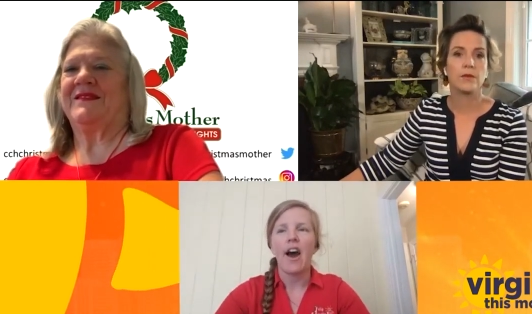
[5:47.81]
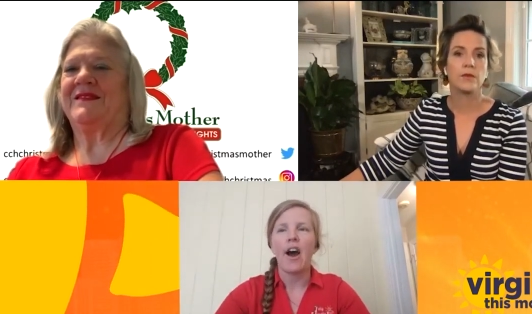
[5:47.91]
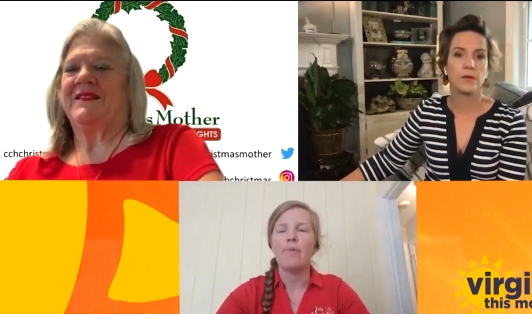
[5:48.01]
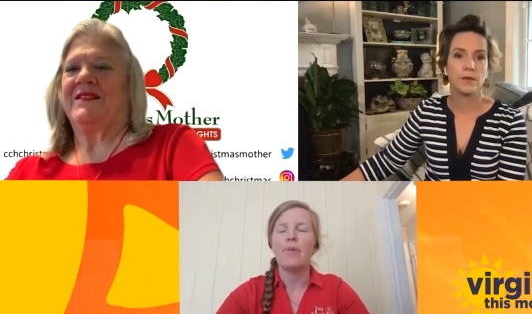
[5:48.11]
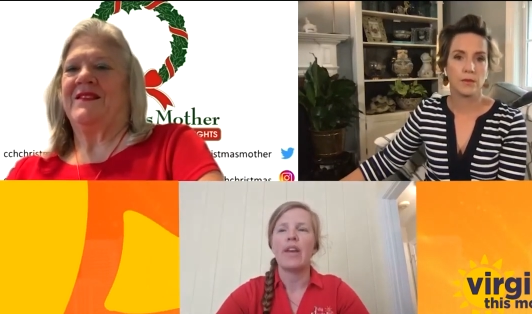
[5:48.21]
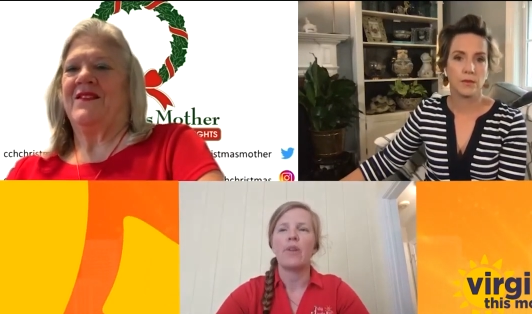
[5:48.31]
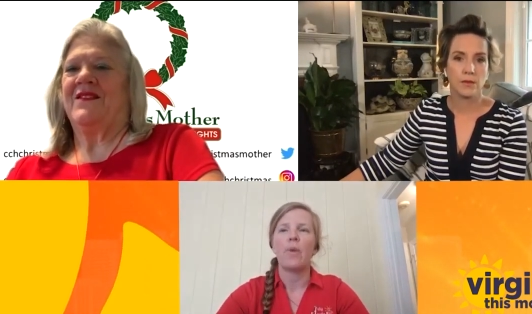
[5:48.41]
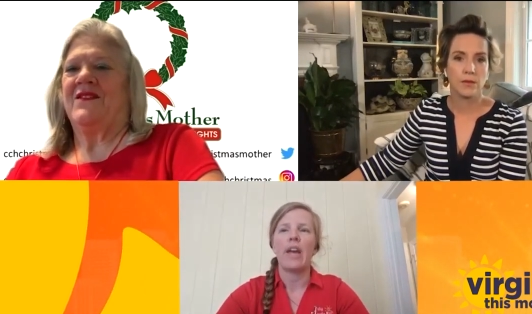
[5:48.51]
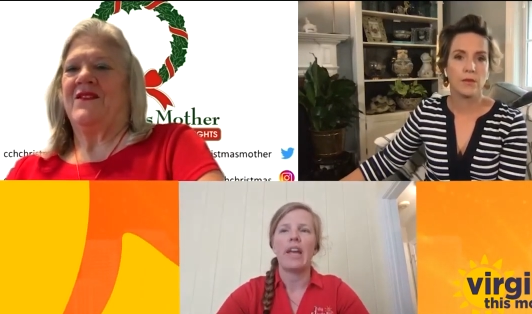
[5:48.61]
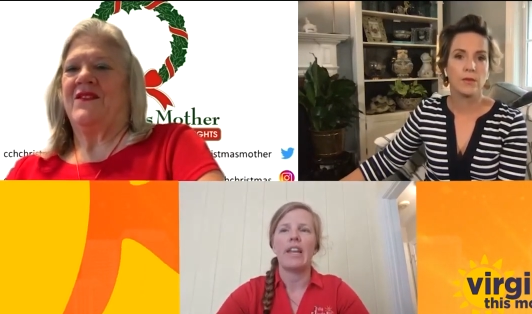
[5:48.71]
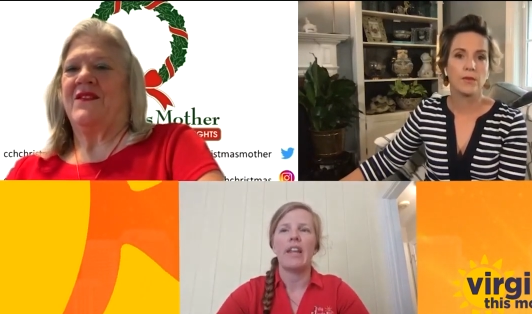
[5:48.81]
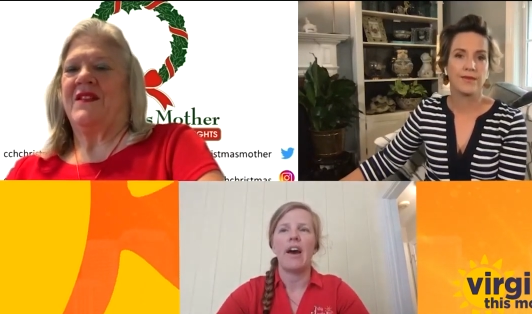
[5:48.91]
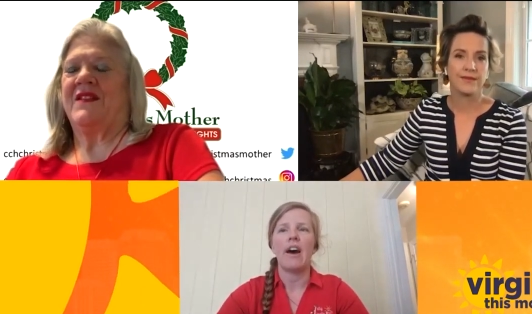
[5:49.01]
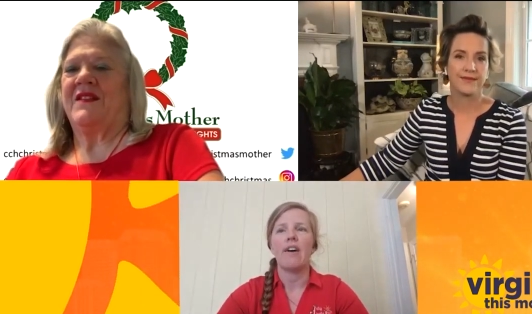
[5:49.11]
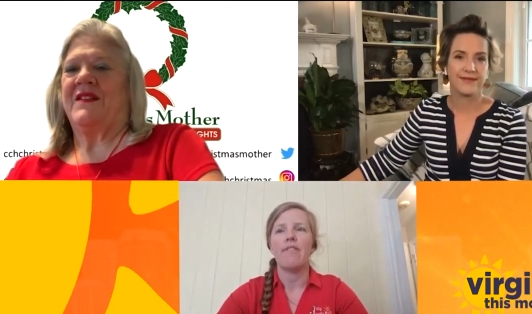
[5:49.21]
Speaker 1: Um, you can win
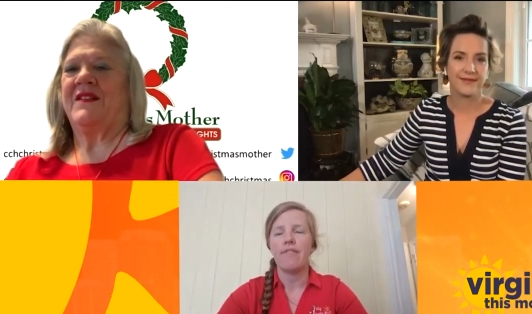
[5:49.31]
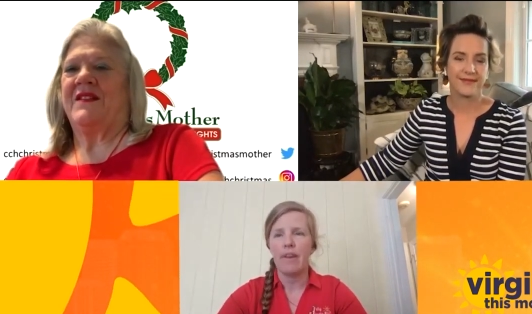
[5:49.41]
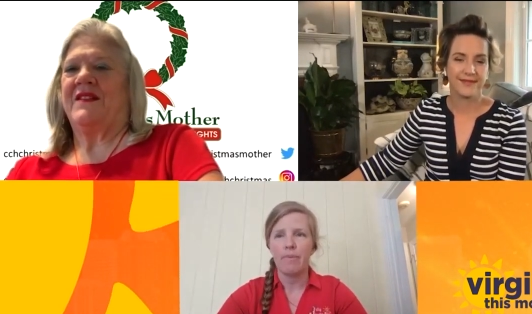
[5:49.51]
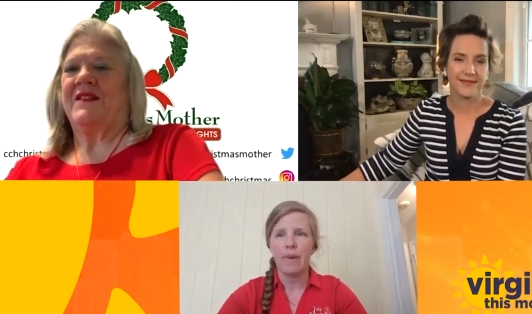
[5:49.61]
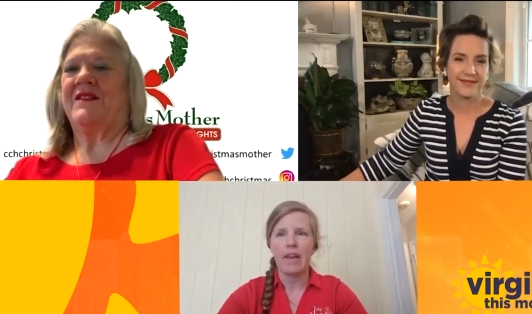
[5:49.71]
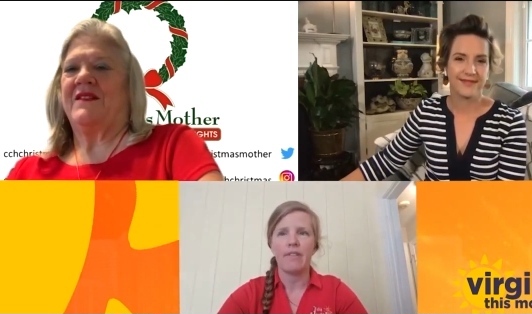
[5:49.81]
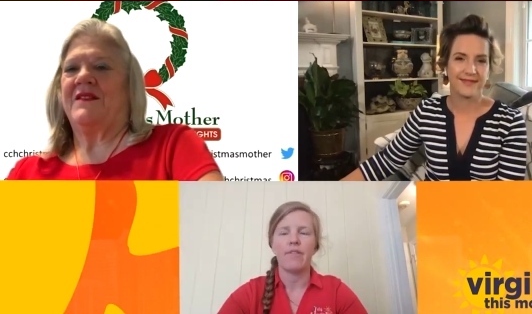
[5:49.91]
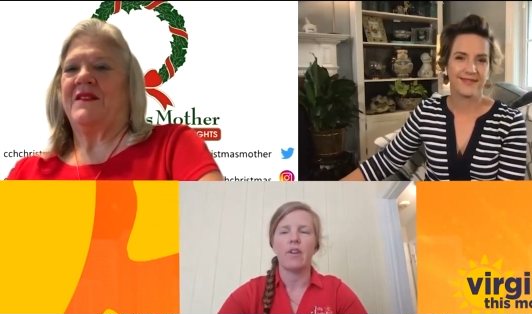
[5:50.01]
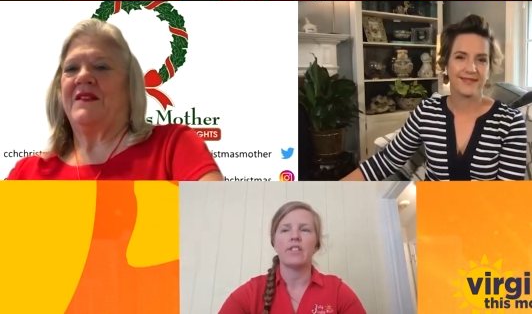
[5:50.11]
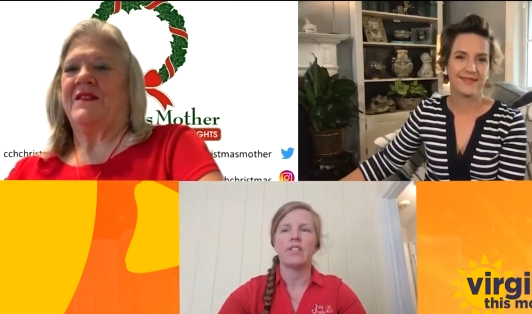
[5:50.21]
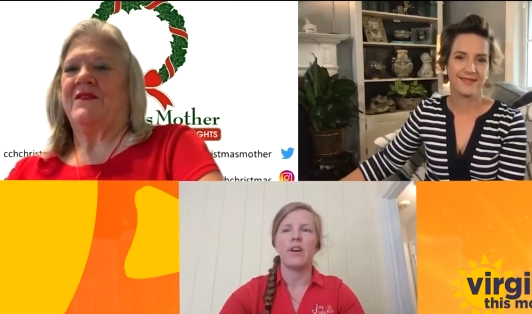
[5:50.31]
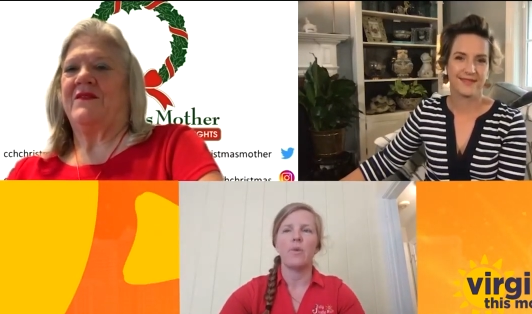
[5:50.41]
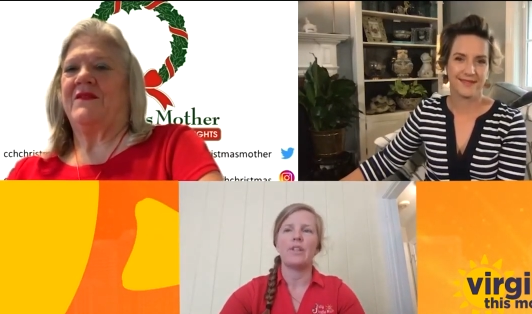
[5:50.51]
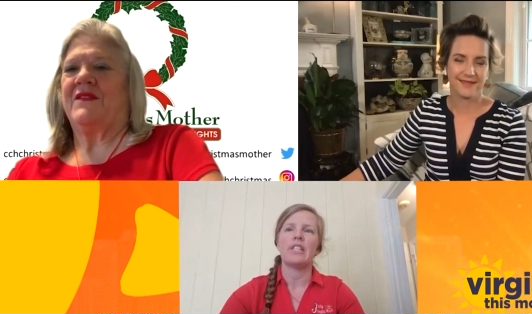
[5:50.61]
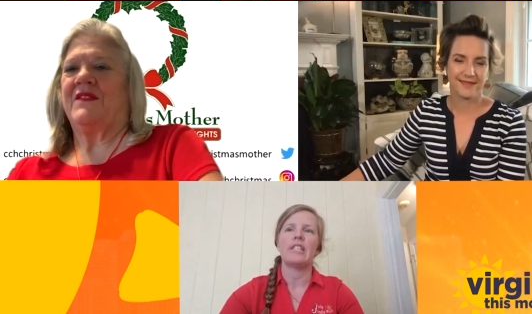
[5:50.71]
a Fitbit Versa,
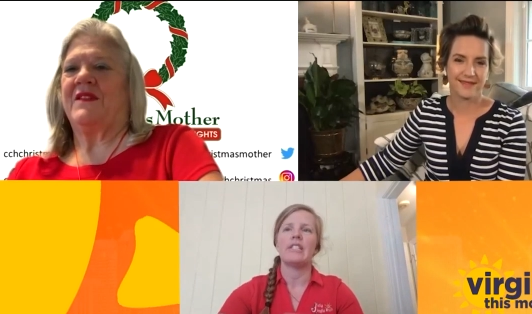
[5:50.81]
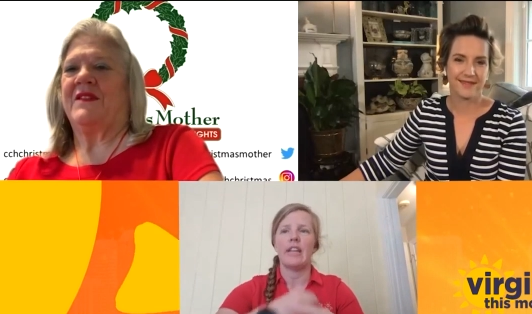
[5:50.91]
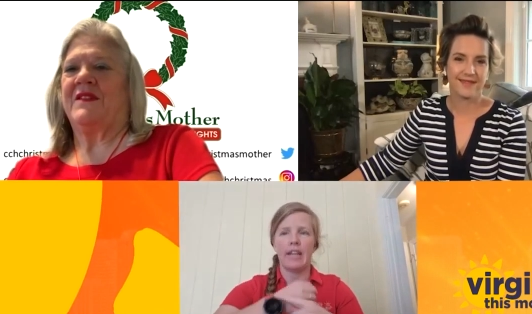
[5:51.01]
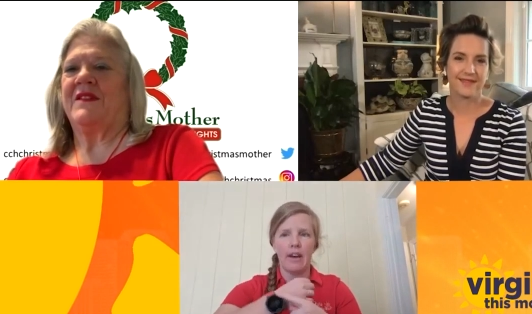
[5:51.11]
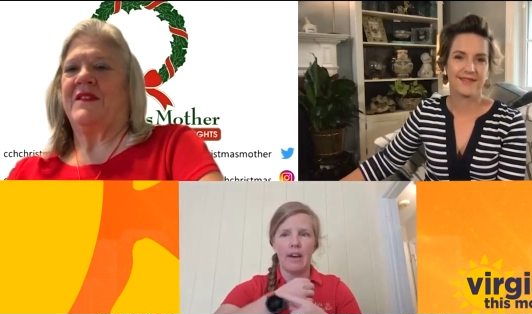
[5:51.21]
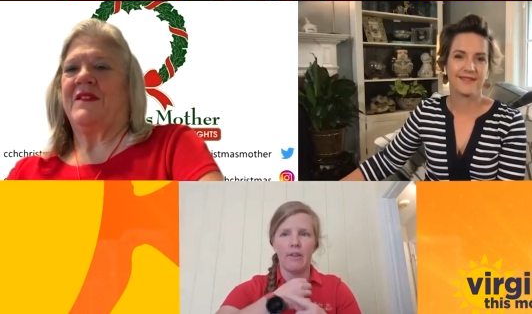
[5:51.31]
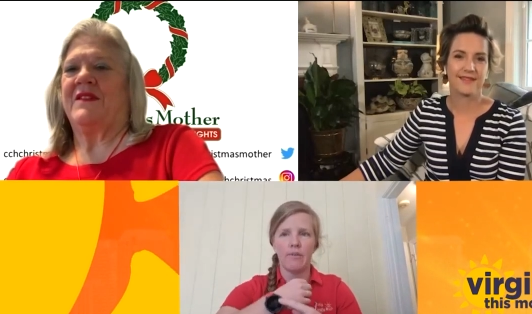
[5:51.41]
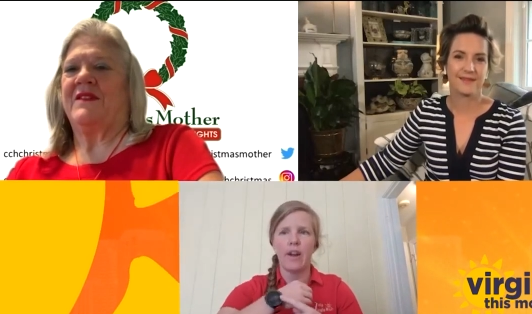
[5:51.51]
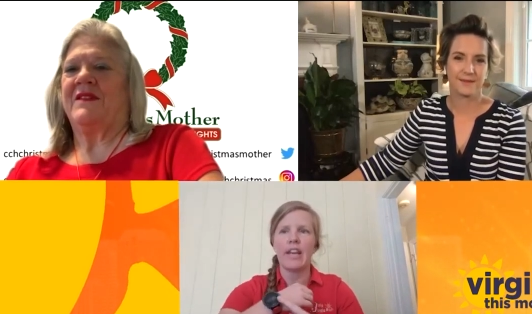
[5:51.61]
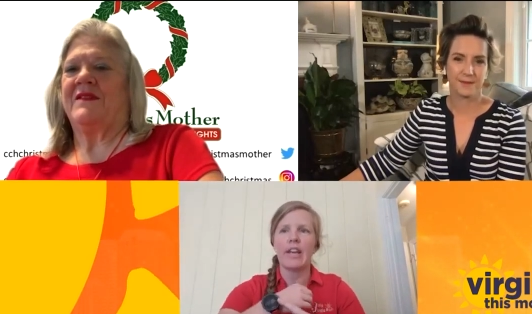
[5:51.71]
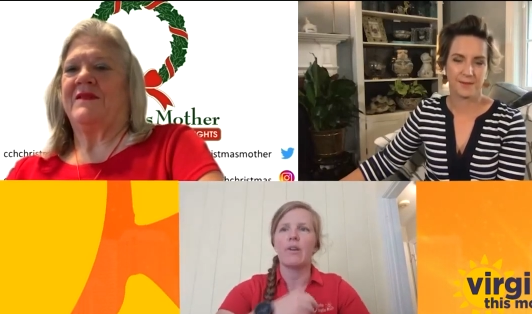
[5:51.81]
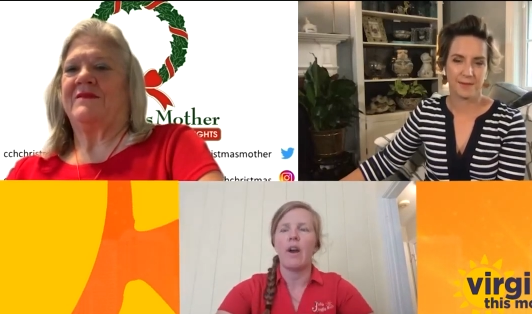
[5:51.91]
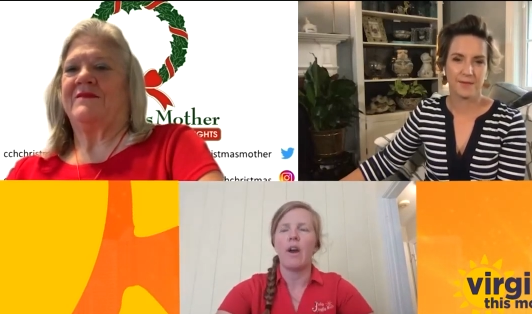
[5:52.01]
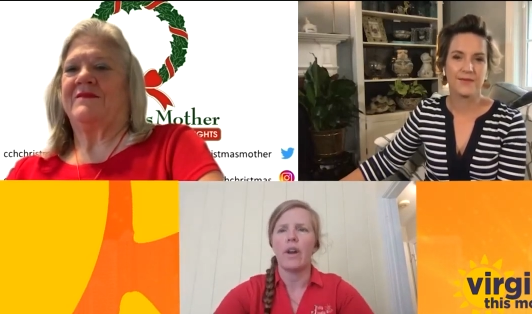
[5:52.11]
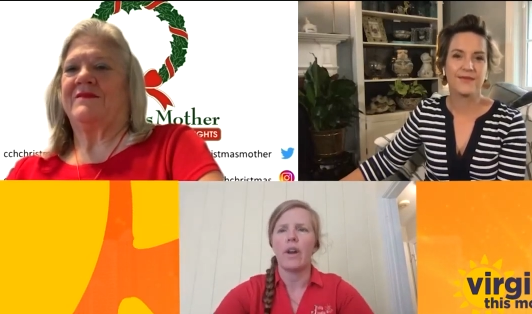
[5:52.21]
which is like a running
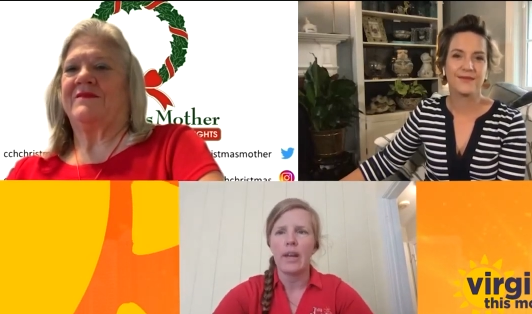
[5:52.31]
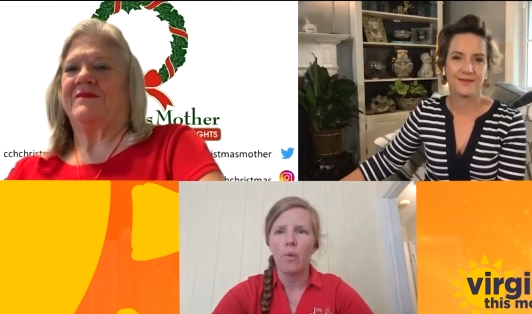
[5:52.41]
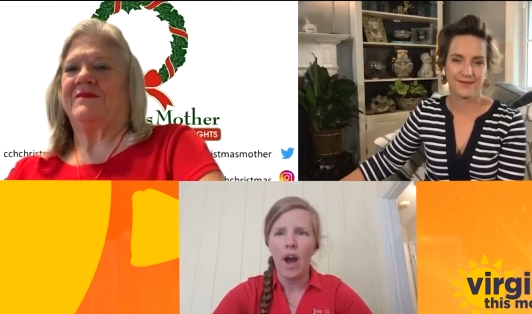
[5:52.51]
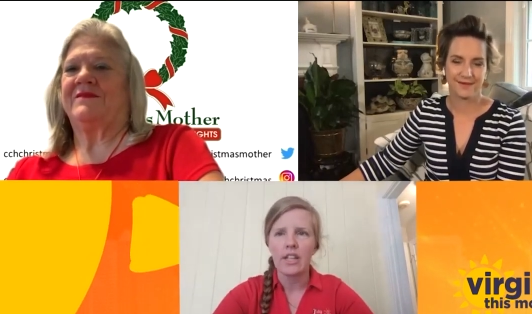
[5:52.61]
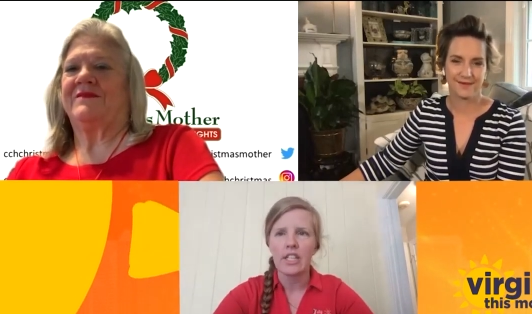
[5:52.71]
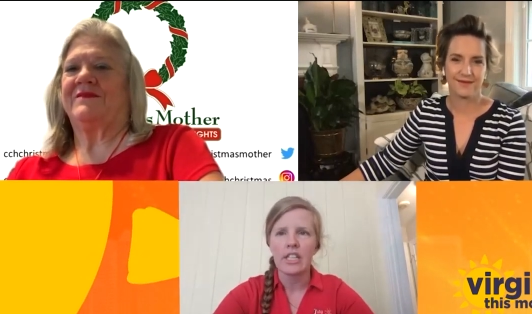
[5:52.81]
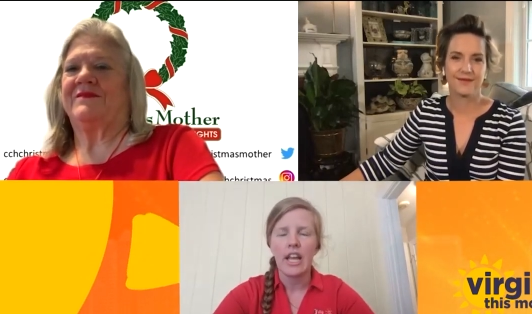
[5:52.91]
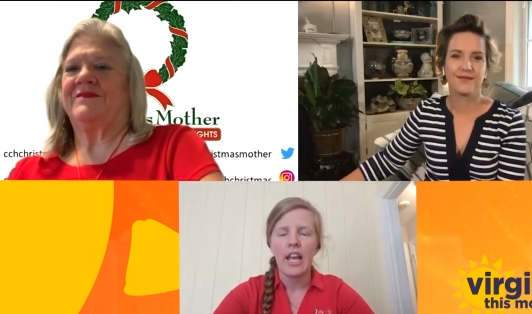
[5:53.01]
a running watch,